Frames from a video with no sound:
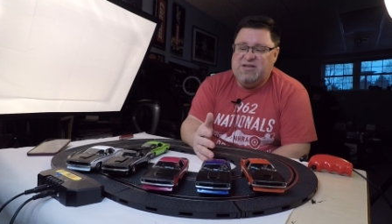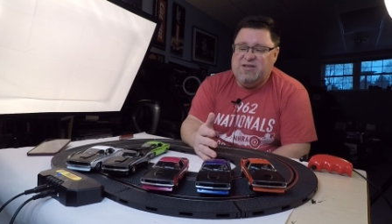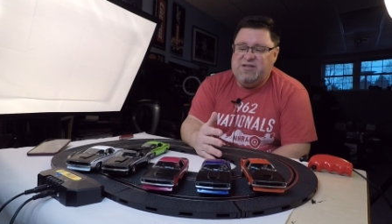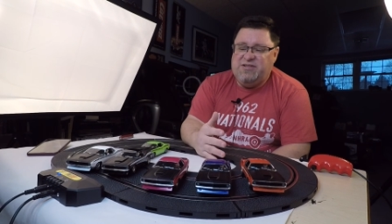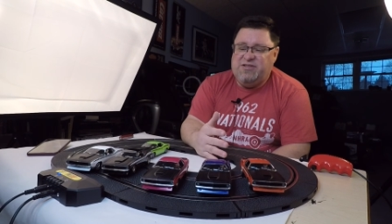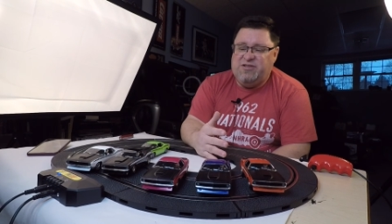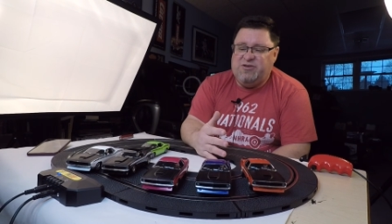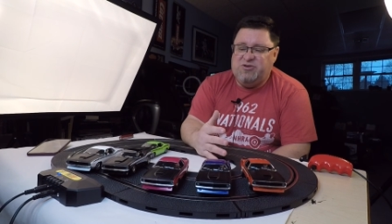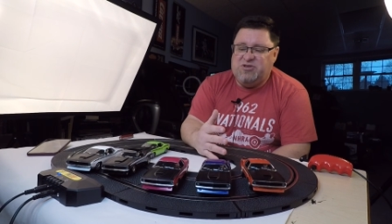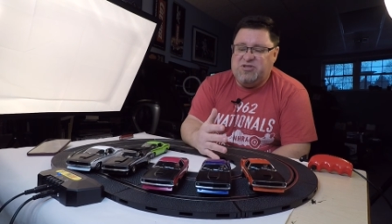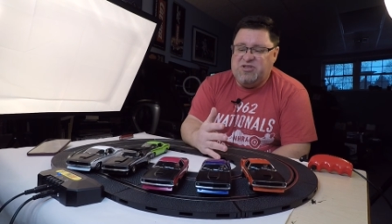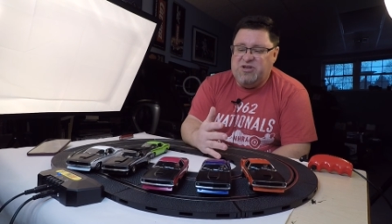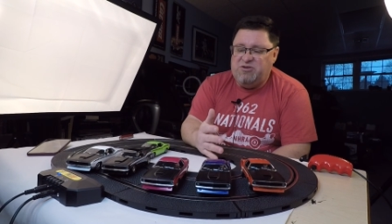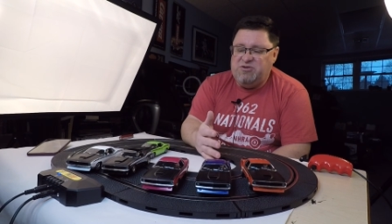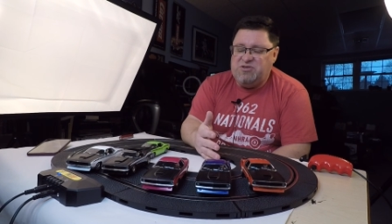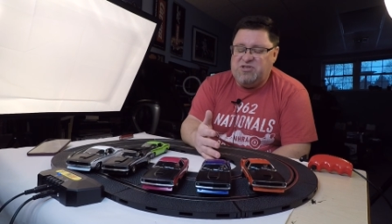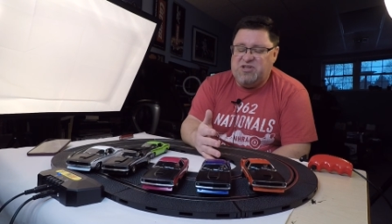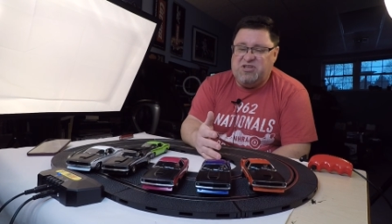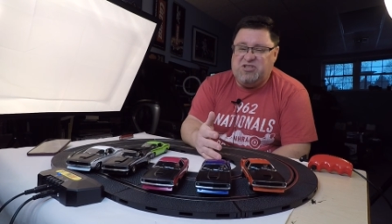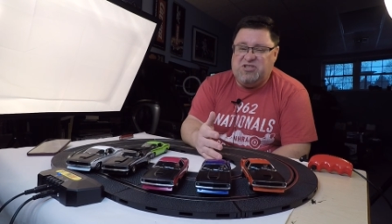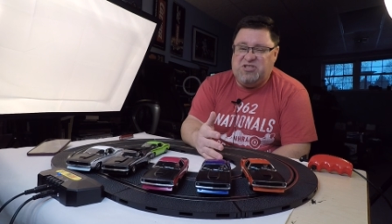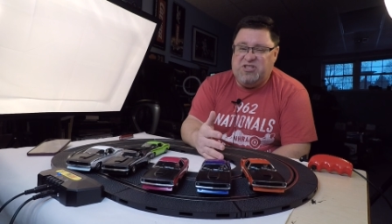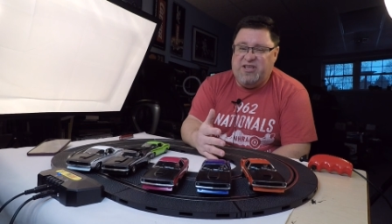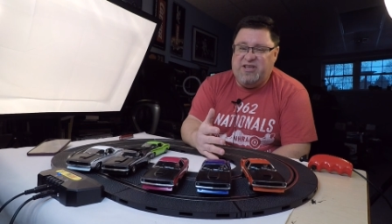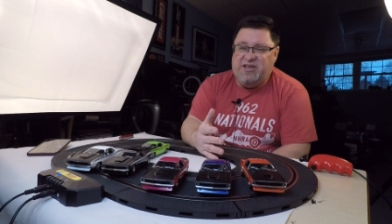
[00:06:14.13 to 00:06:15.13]
There's no
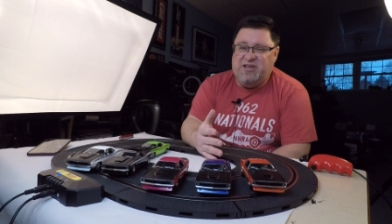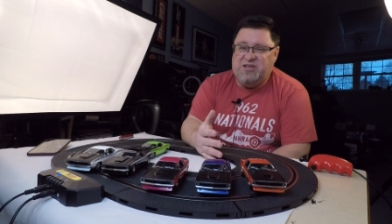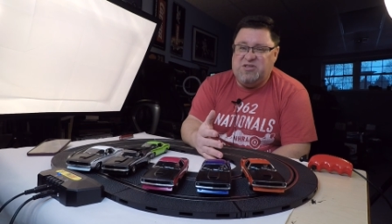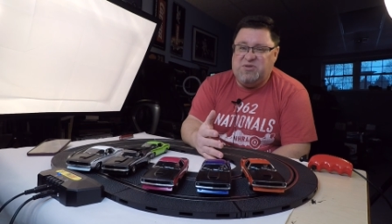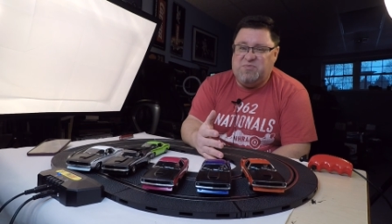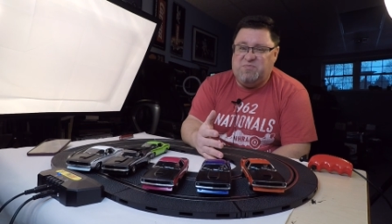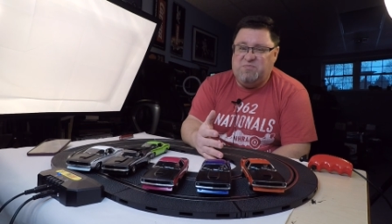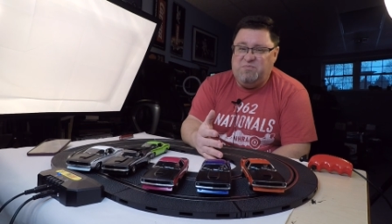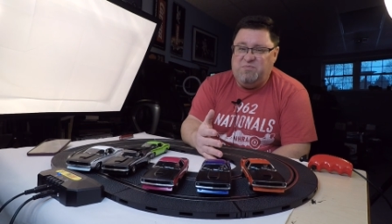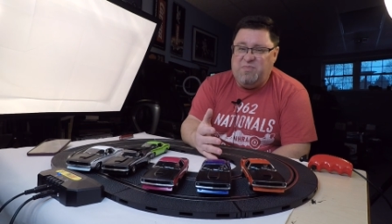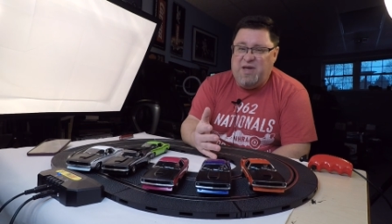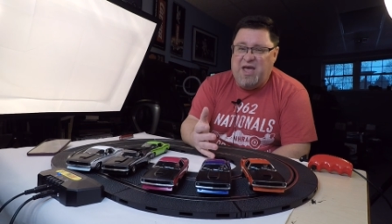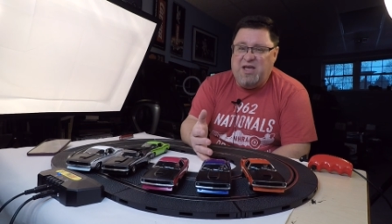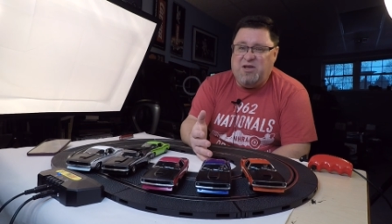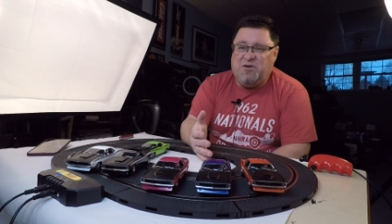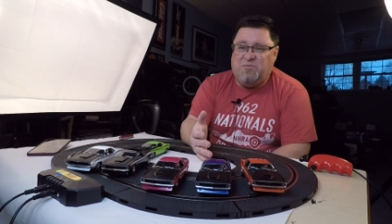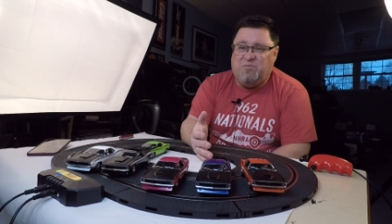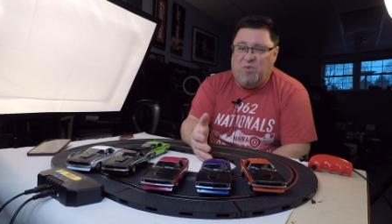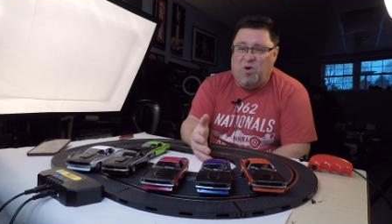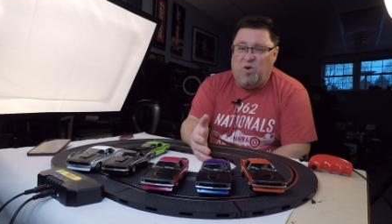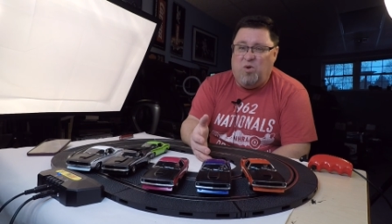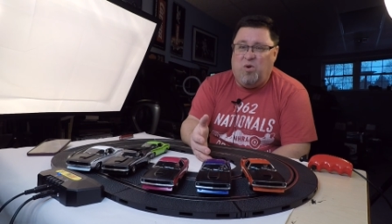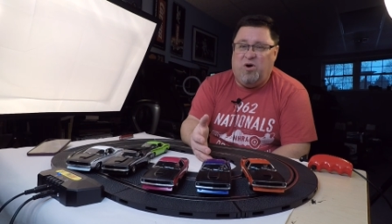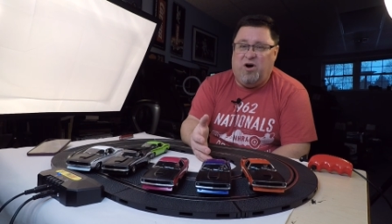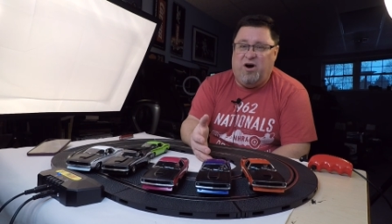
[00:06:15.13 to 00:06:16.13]
such thing as make
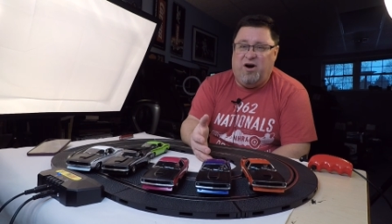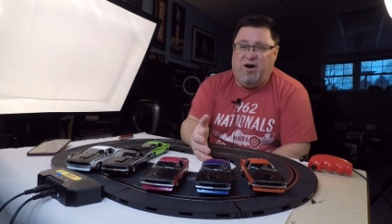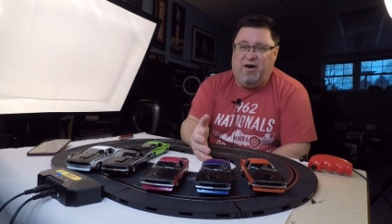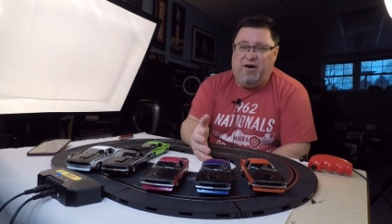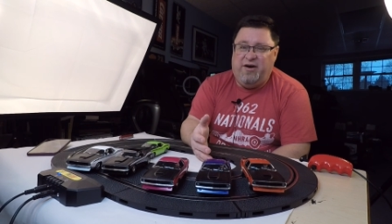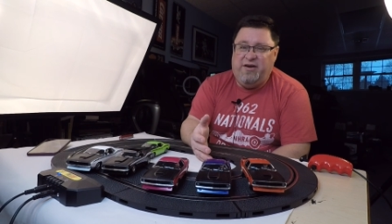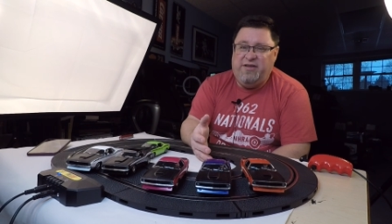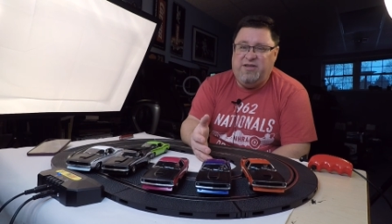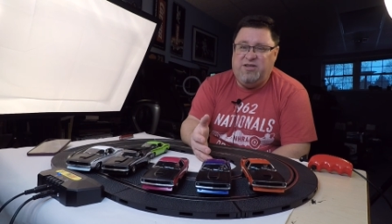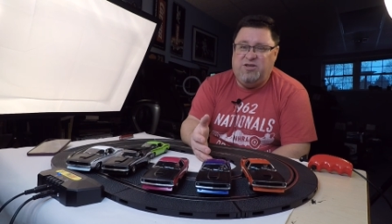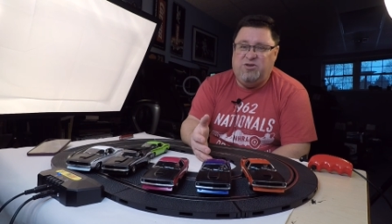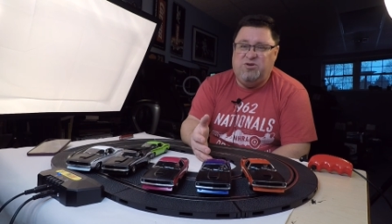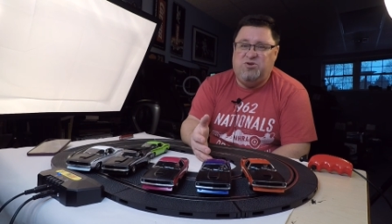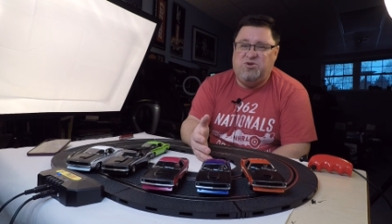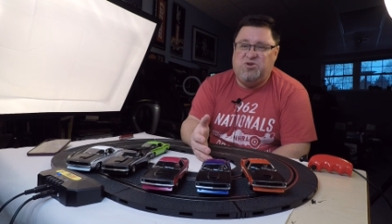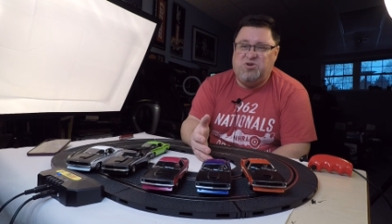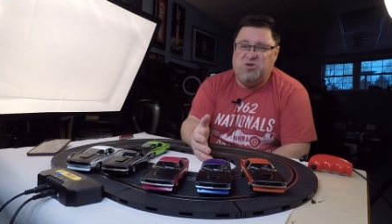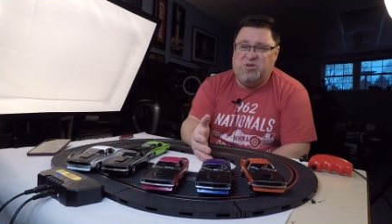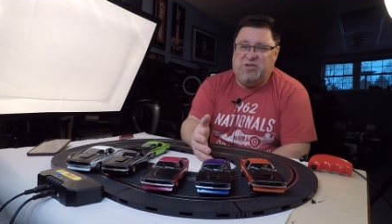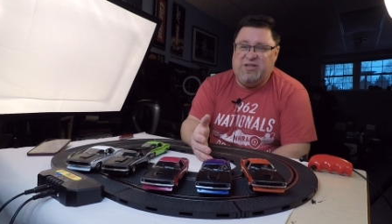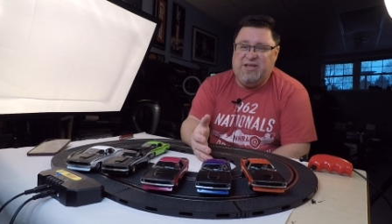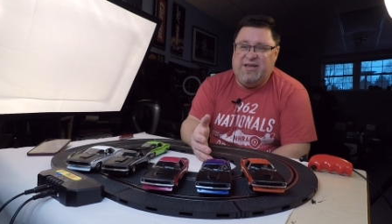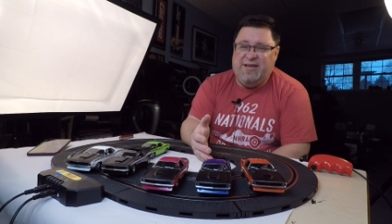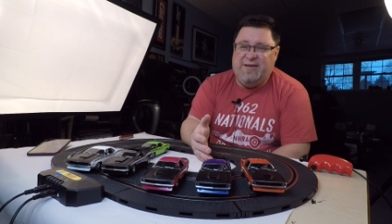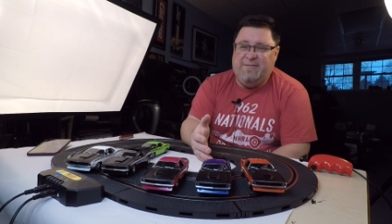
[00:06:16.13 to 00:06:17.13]
more,
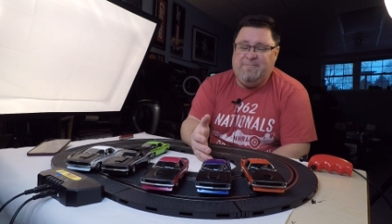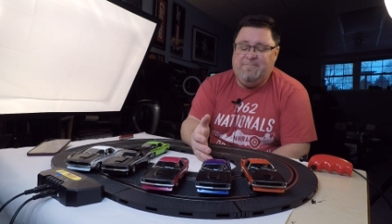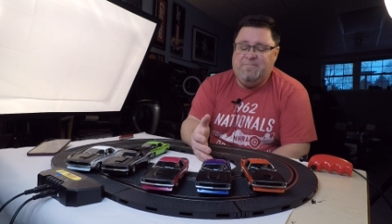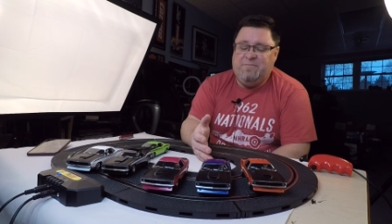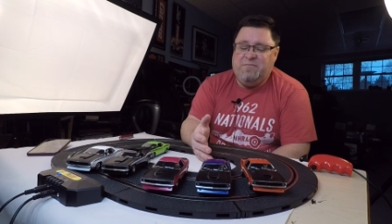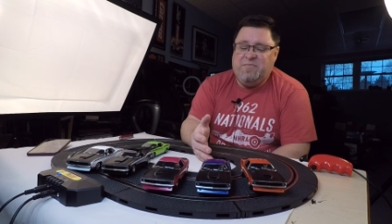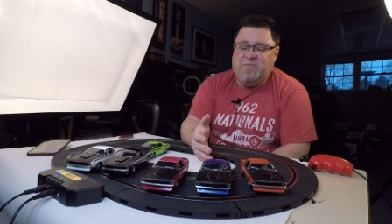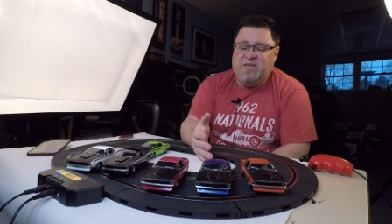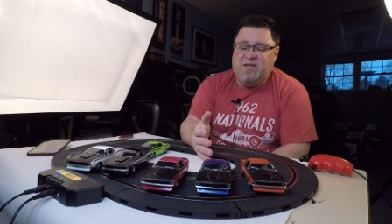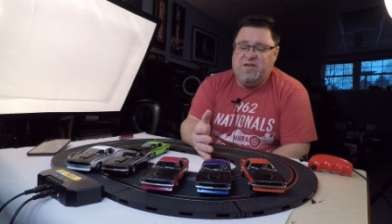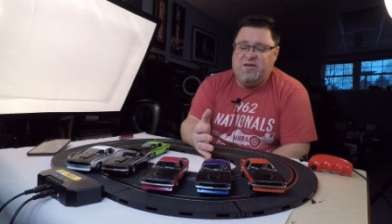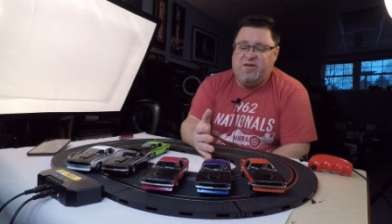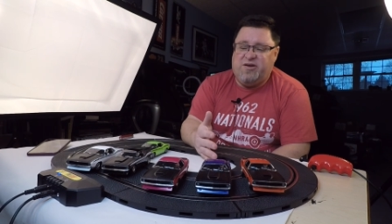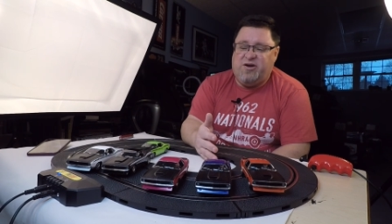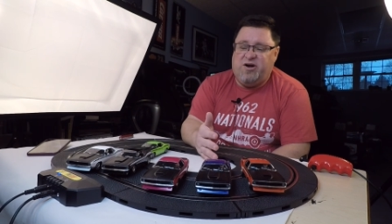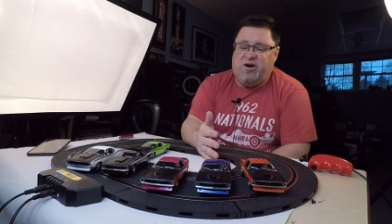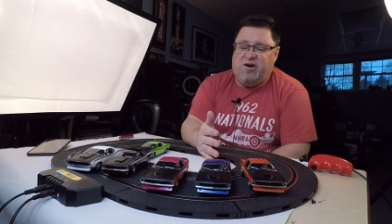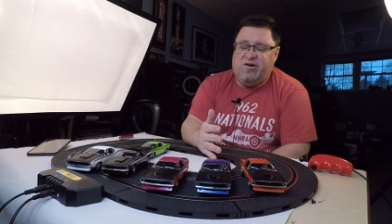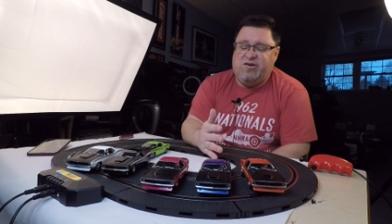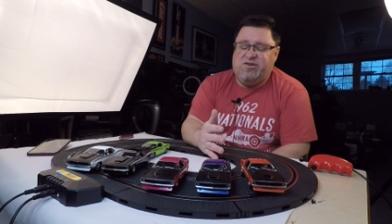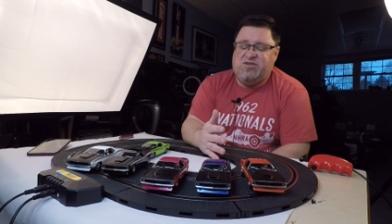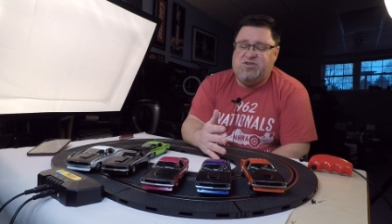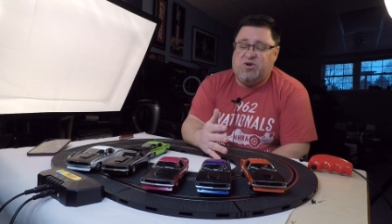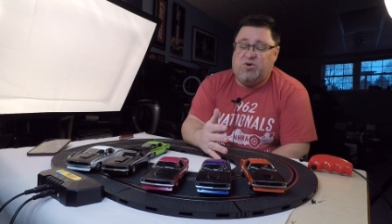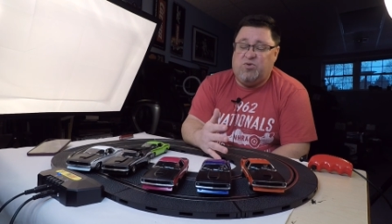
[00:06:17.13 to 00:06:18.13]
usually.
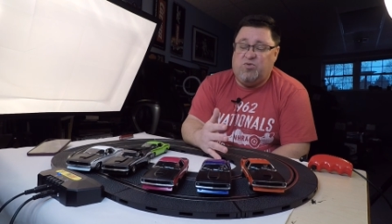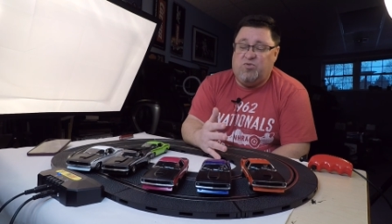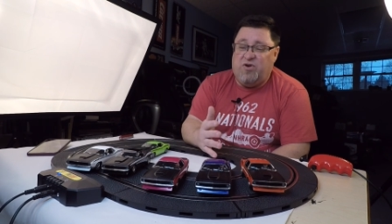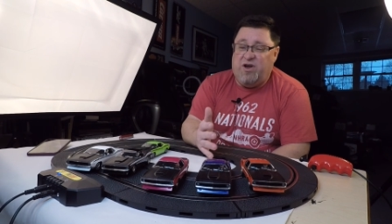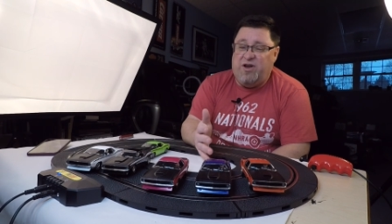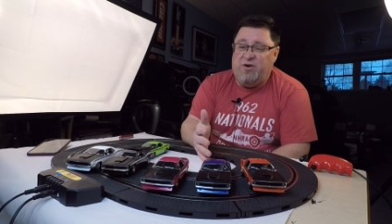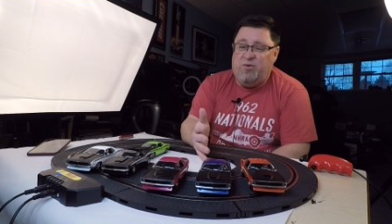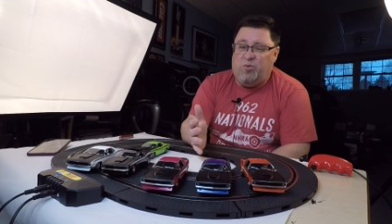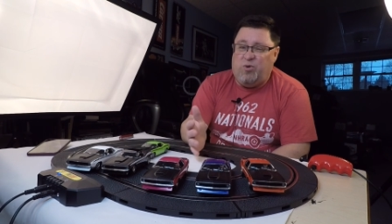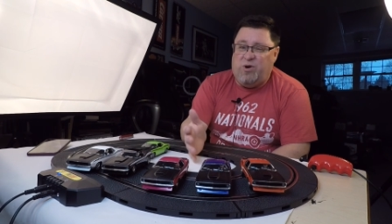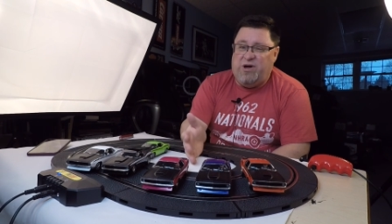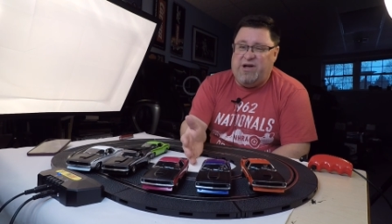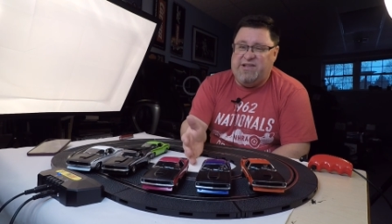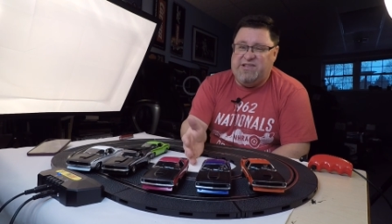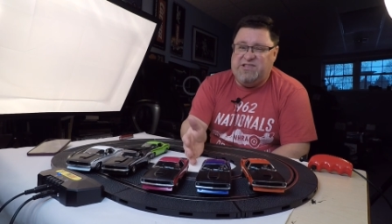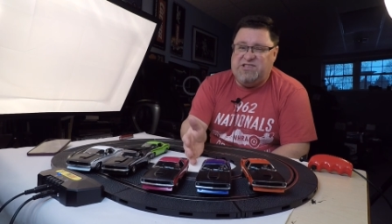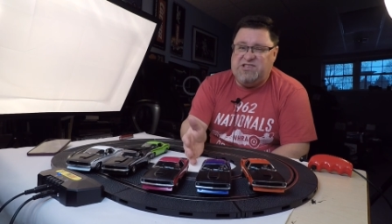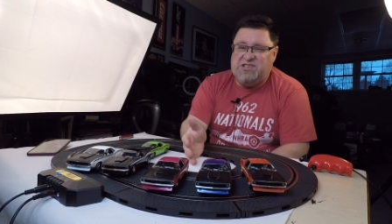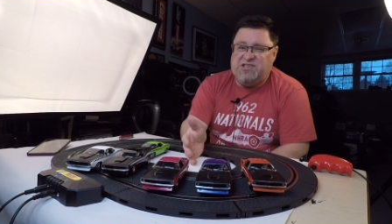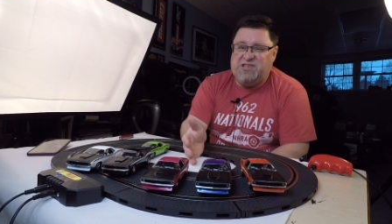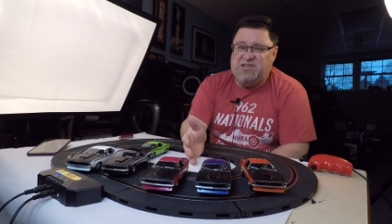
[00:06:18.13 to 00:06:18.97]
Cars are run once,